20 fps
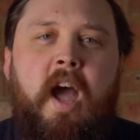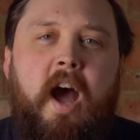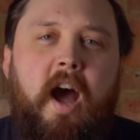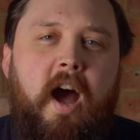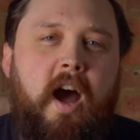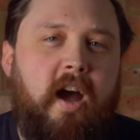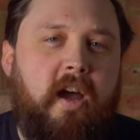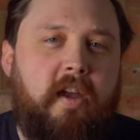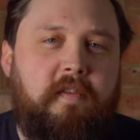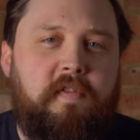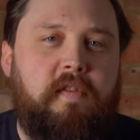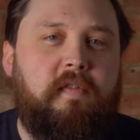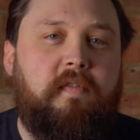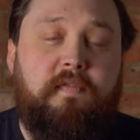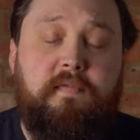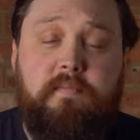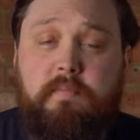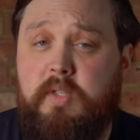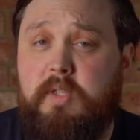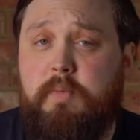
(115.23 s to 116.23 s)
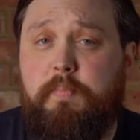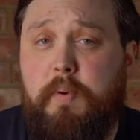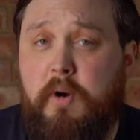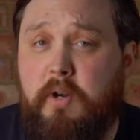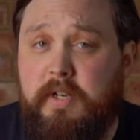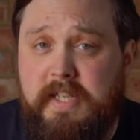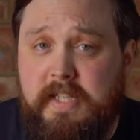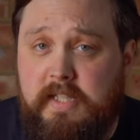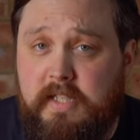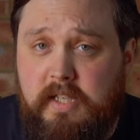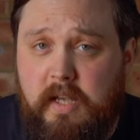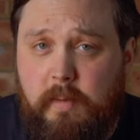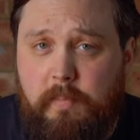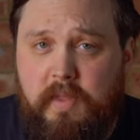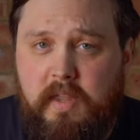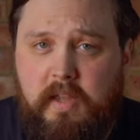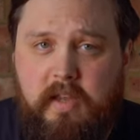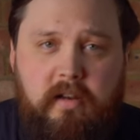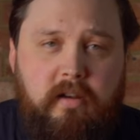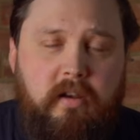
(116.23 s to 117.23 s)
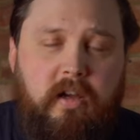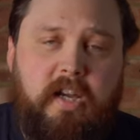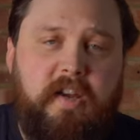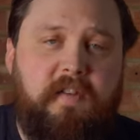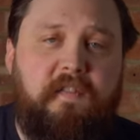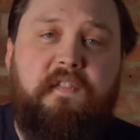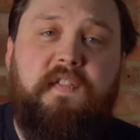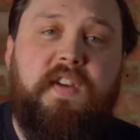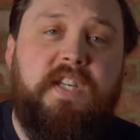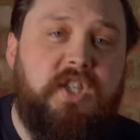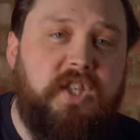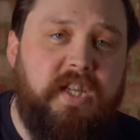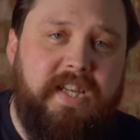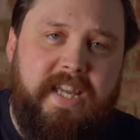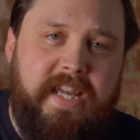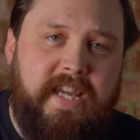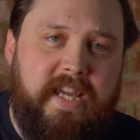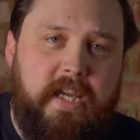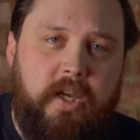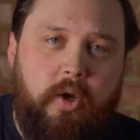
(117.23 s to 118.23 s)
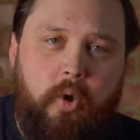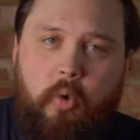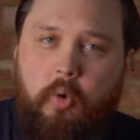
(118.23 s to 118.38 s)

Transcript: If you've spotted something like fishing gear,